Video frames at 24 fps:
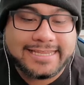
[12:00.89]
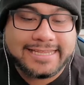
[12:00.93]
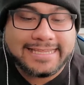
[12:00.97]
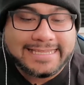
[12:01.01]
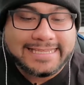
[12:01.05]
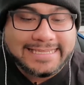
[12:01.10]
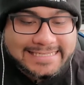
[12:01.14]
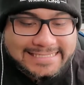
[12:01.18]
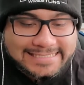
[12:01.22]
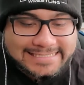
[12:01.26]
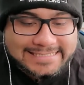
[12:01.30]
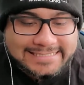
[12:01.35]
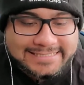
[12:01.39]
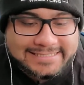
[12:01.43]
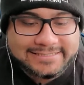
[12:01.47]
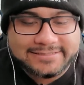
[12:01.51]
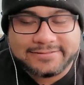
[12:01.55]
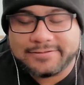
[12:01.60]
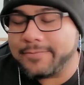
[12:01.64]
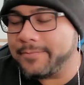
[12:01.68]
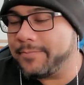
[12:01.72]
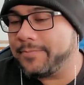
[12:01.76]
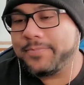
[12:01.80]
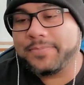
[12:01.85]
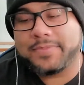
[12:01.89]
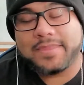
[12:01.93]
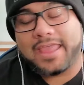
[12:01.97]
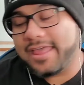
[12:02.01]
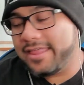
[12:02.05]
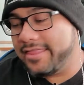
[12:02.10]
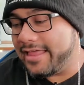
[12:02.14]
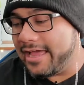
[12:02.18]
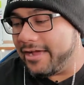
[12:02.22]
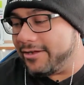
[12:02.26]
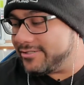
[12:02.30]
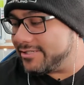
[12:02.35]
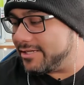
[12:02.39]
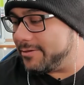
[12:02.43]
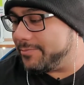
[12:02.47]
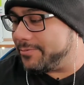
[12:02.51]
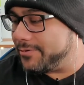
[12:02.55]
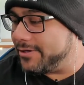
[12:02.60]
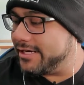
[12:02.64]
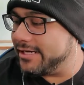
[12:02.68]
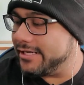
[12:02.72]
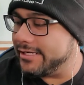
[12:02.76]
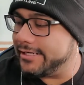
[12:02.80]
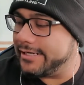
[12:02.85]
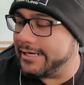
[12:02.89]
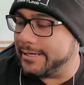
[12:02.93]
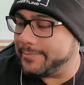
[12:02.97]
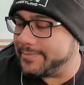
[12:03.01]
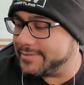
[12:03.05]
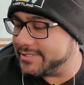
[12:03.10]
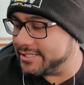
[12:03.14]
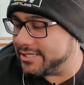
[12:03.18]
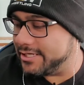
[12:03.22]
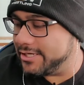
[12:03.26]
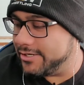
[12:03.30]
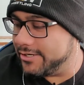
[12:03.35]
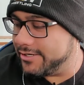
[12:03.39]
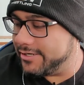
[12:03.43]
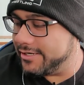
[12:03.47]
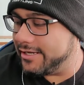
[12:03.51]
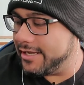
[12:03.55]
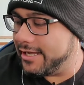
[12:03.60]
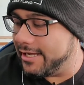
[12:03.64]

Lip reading: Kids. That was a pretty good episode.